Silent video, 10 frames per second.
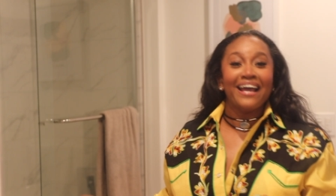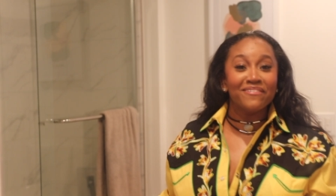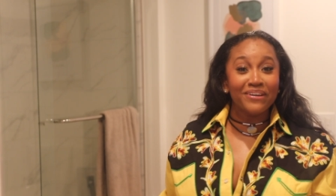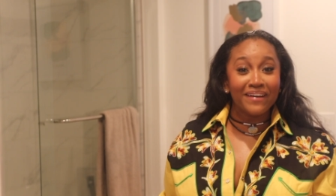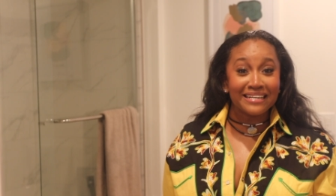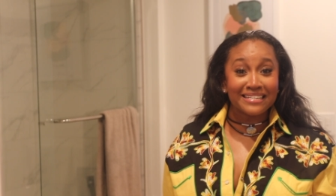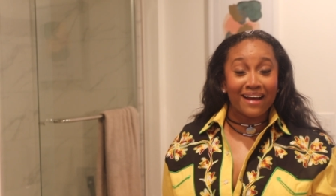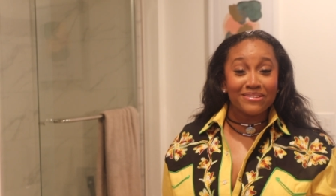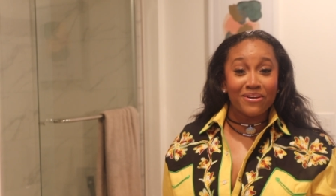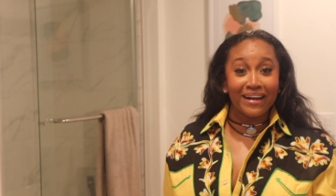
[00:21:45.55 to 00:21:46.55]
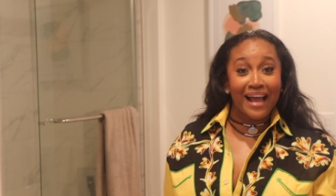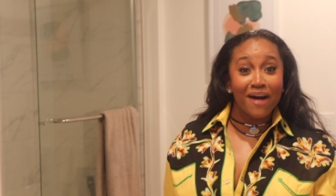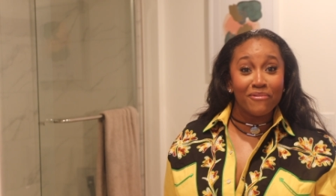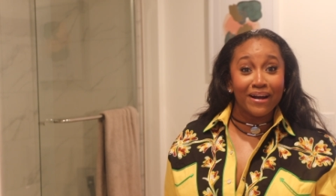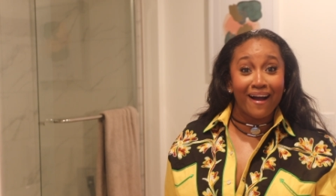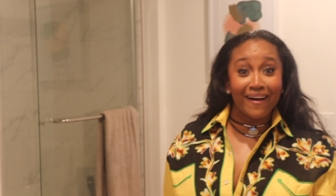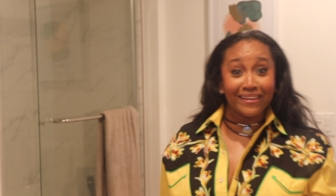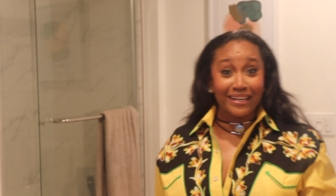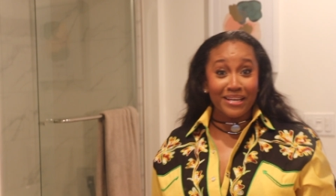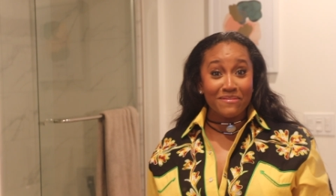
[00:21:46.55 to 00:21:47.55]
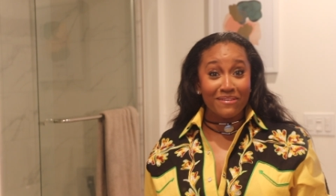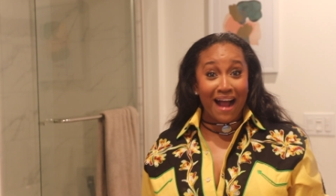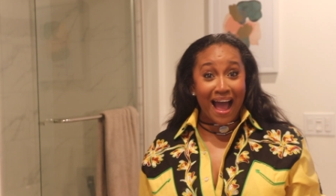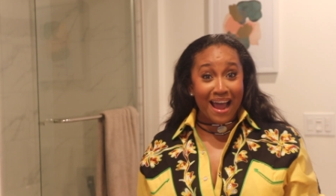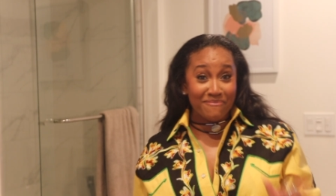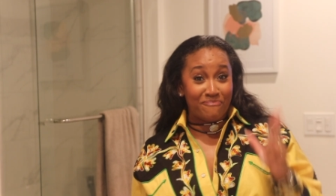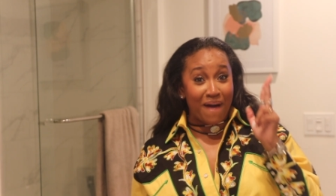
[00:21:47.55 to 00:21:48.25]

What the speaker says: you guessed that I was going to Cowboy Carter, then you were right!